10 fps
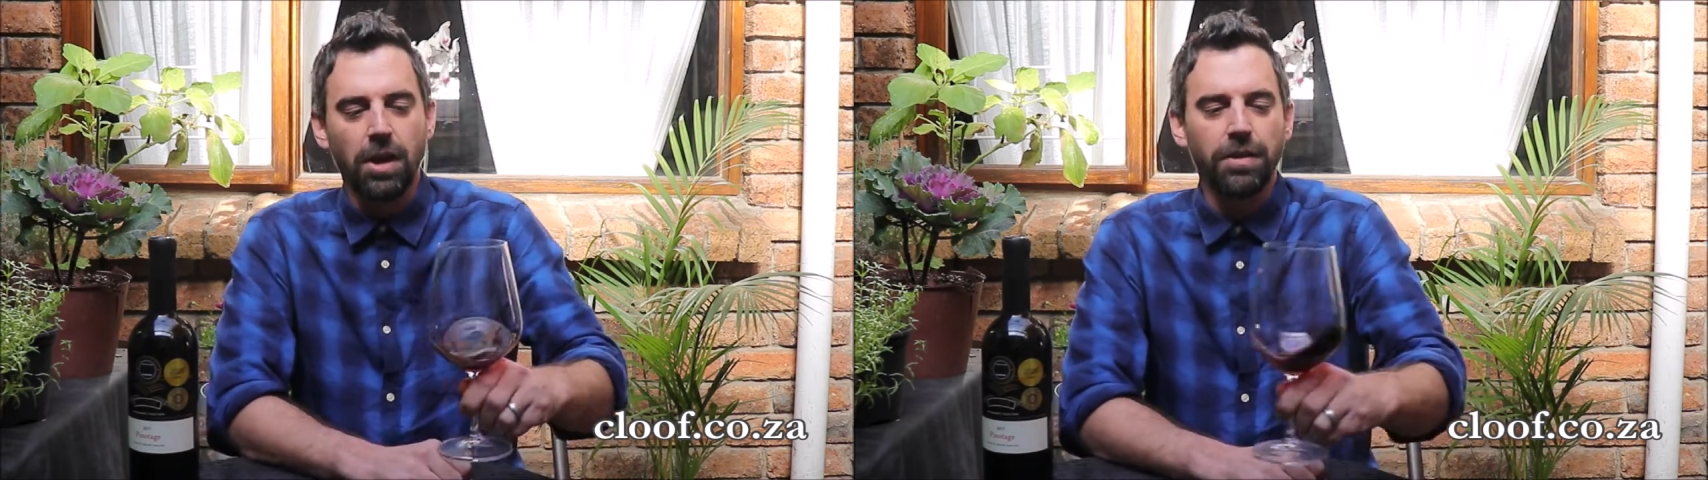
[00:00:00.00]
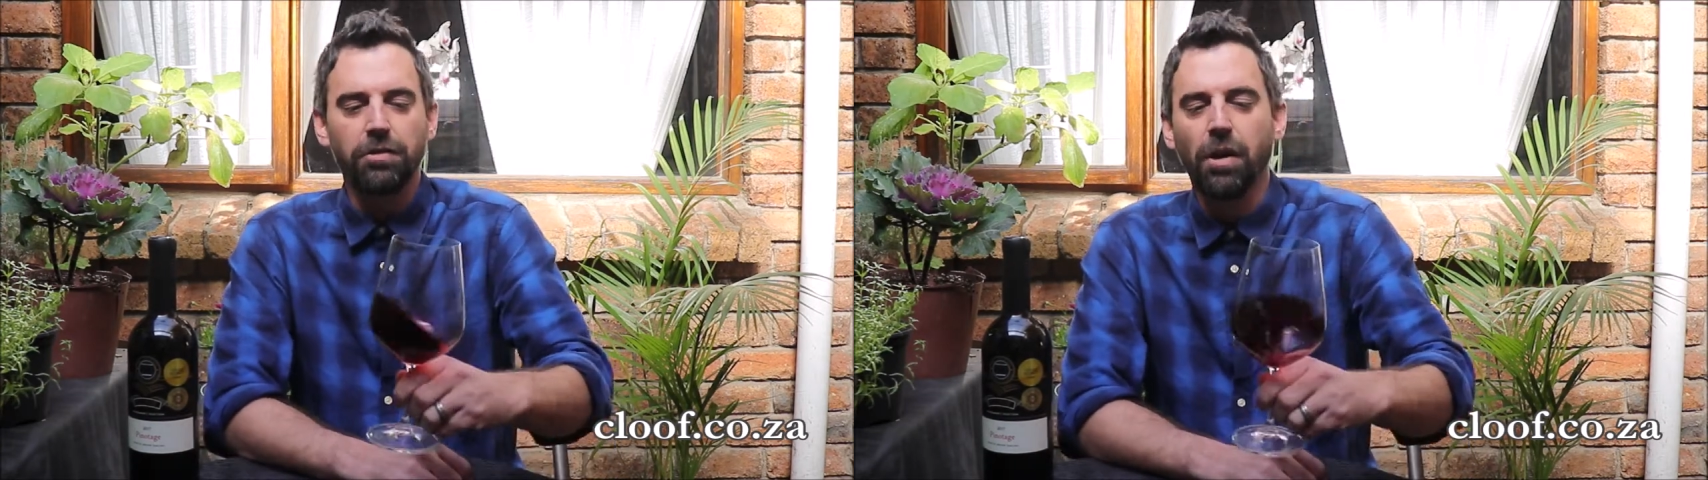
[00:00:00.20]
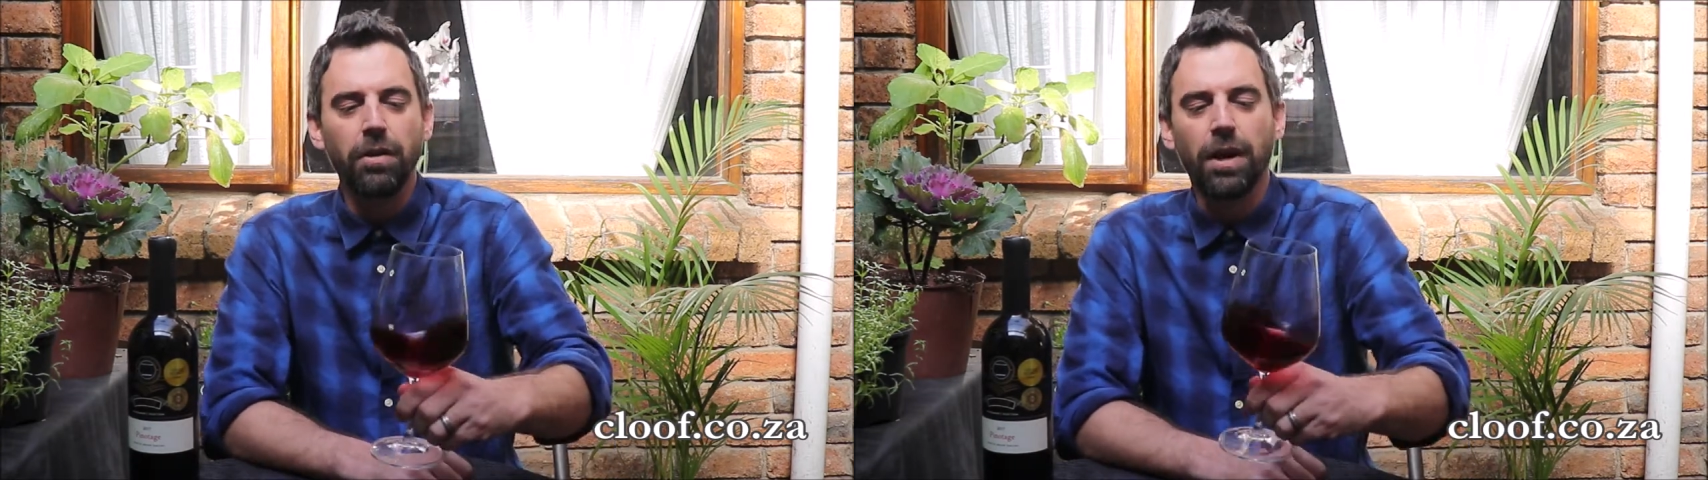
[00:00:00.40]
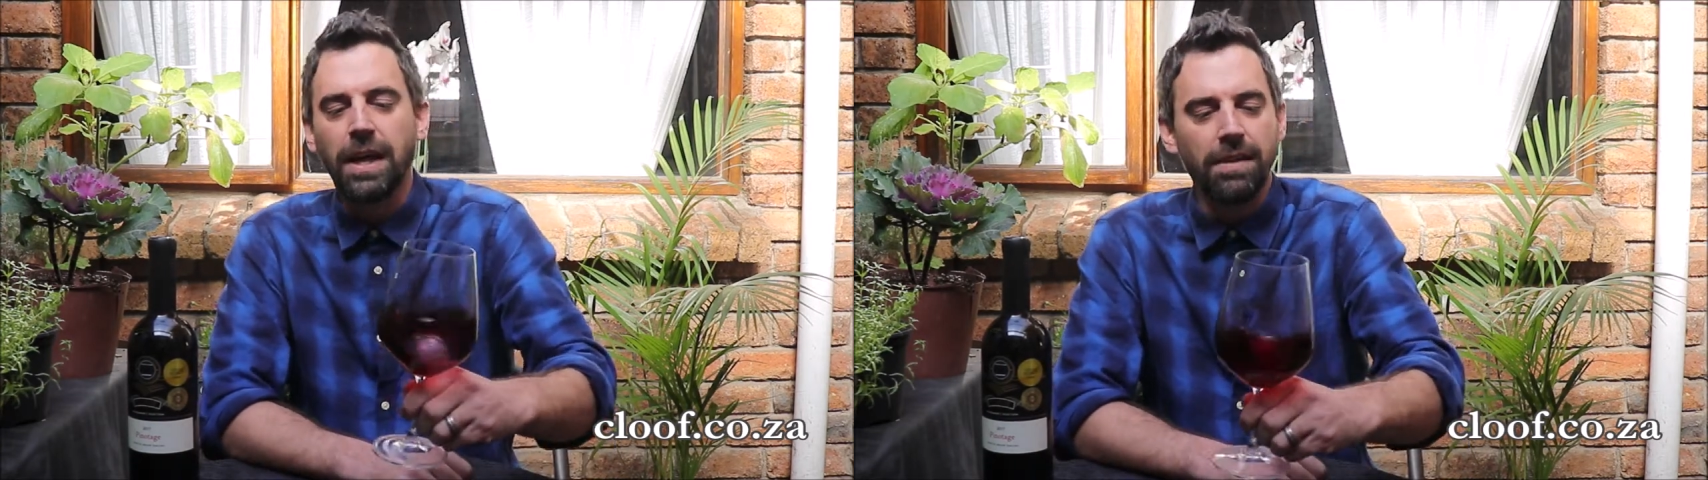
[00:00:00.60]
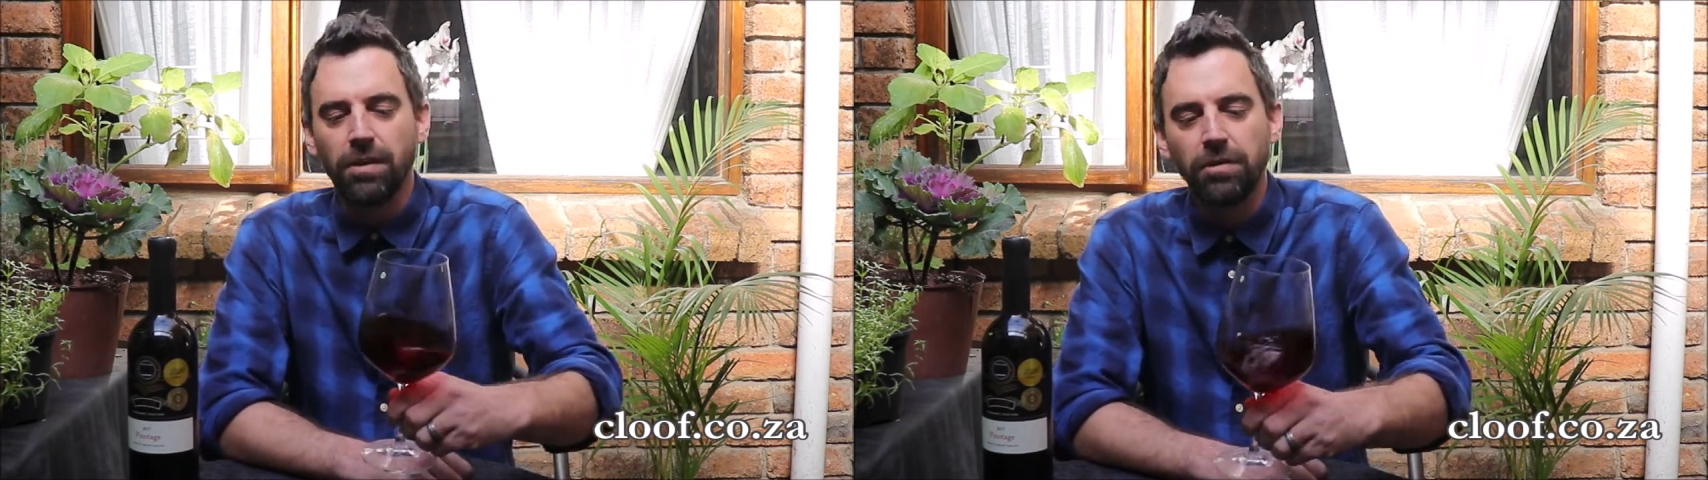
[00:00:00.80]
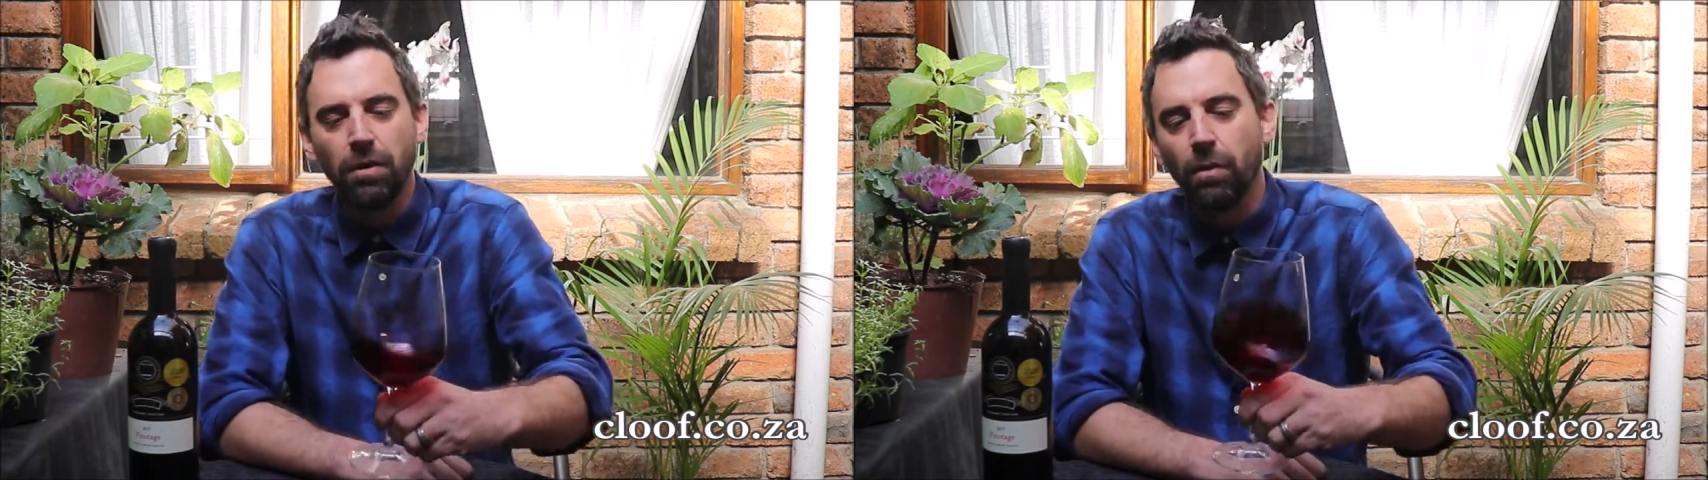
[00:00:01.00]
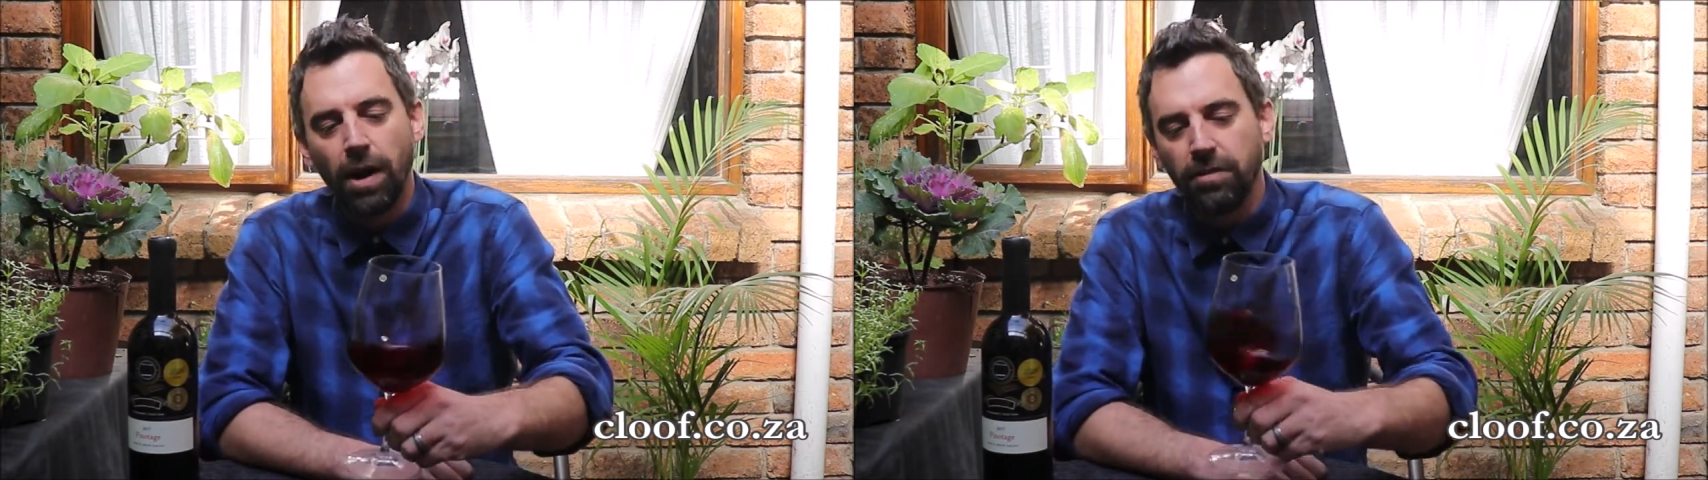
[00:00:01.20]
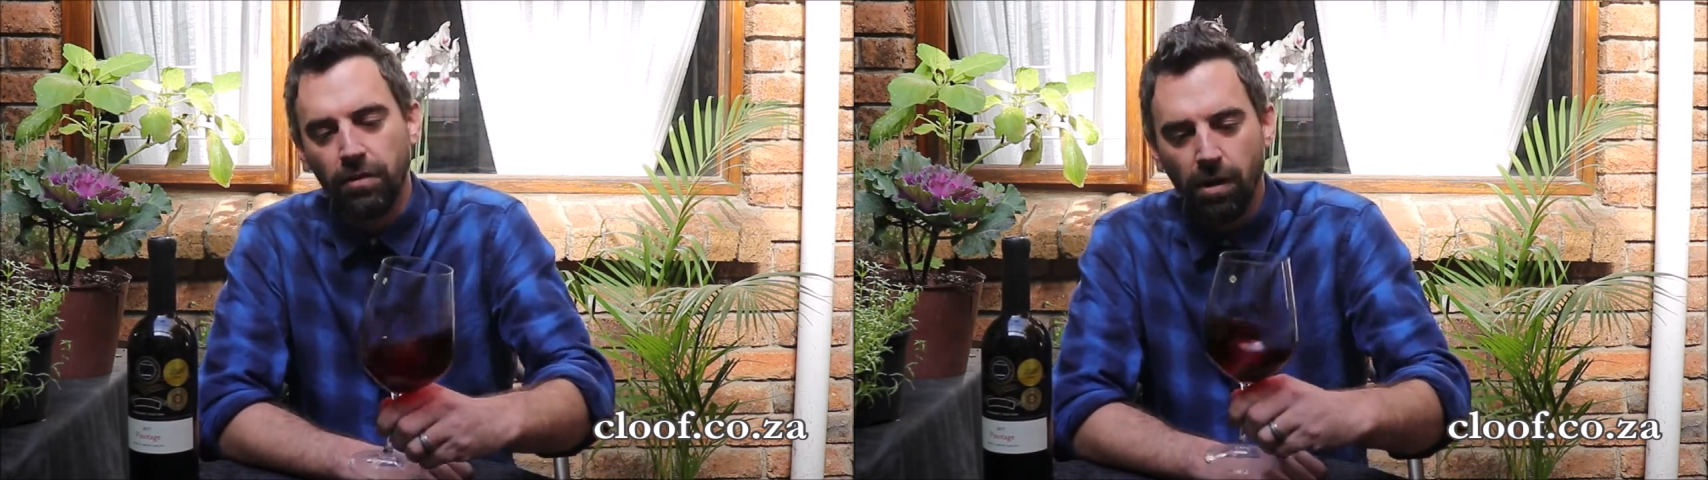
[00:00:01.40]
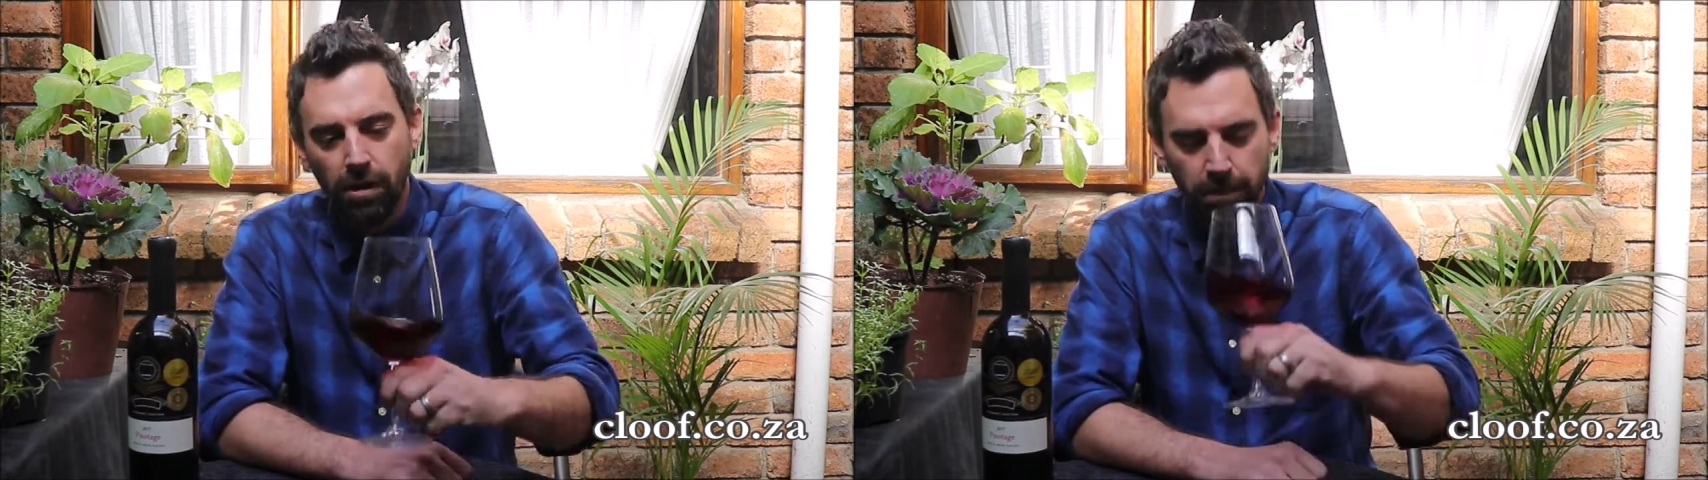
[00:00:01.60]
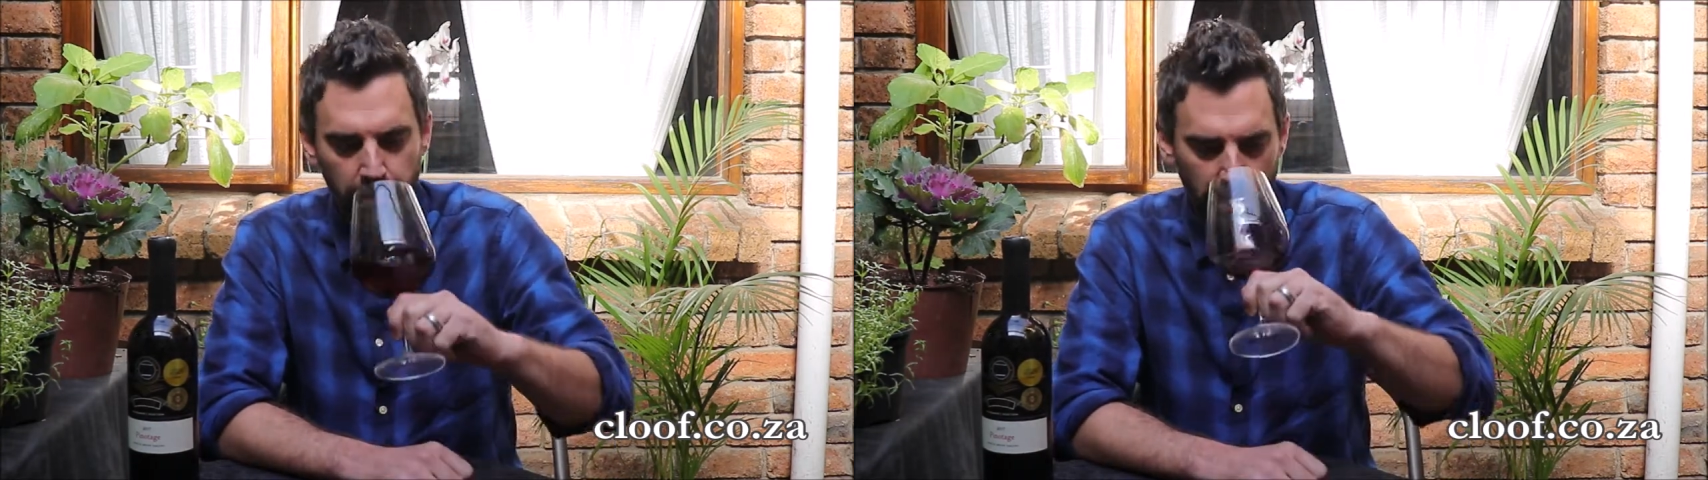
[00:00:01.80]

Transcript: there's no right and wrong.